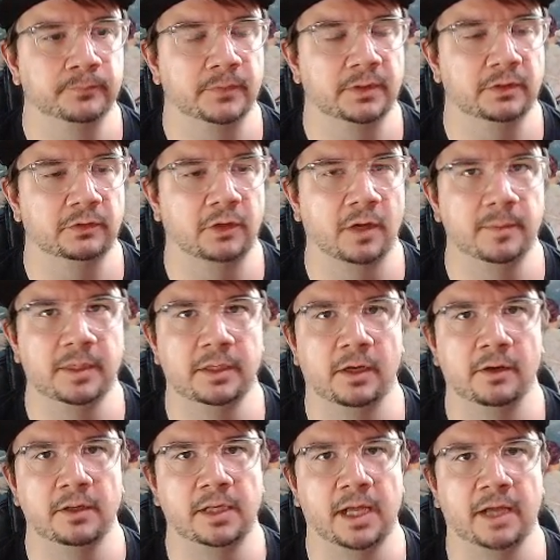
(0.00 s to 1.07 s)
Darby and
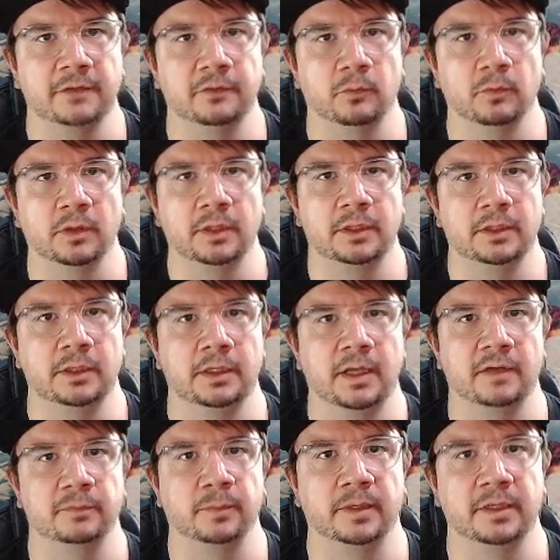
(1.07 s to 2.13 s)
Artie has a really good
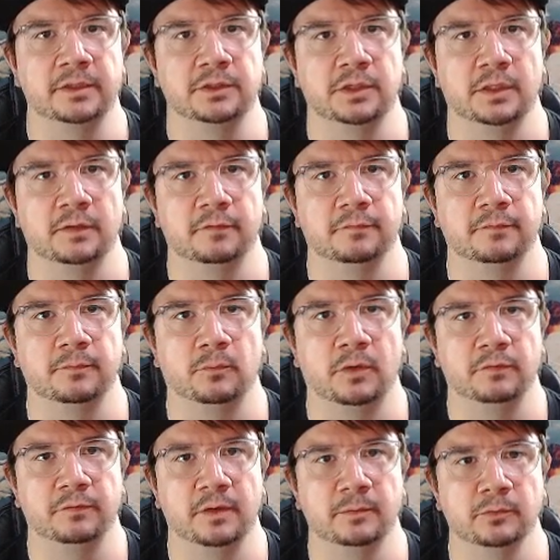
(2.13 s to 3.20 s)
explanation of what
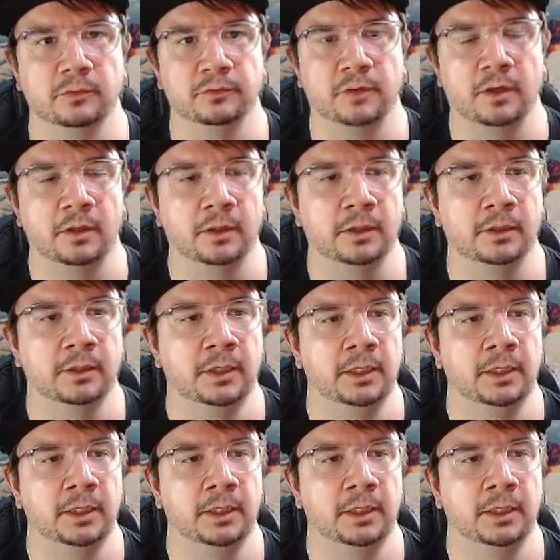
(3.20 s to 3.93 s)
frame rules are.